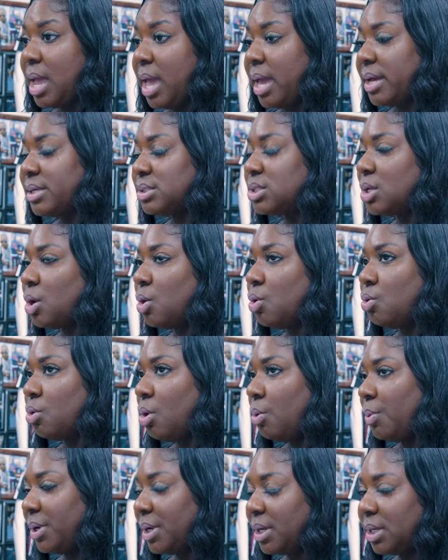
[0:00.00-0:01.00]
And so
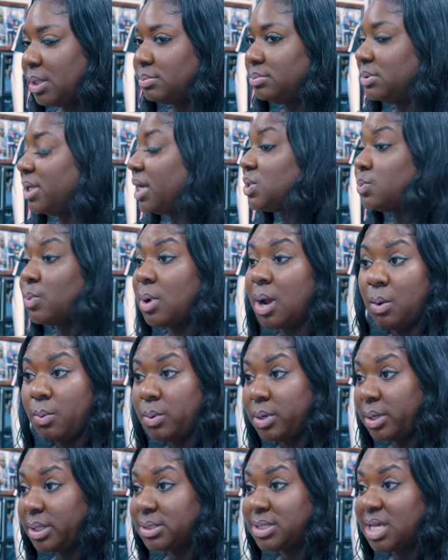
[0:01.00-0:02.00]
growing up, that's where I
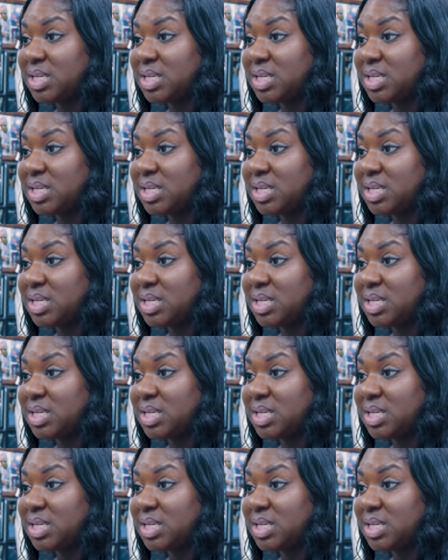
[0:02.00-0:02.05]
was.